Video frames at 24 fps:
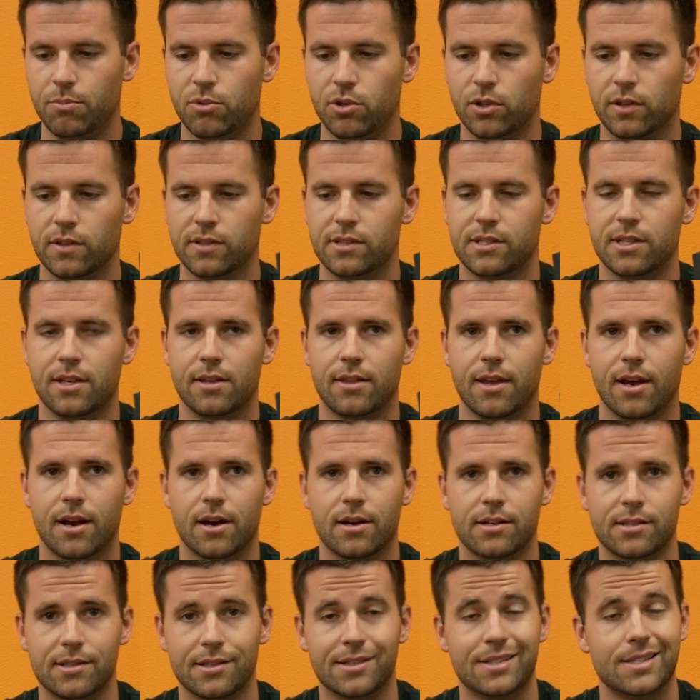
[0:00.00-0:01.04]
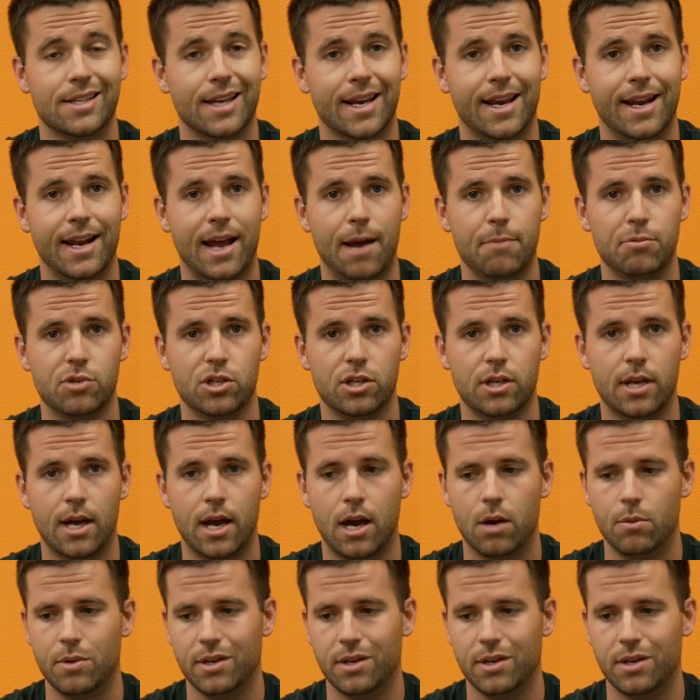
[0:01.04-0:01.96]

You can see there, it's the second option down.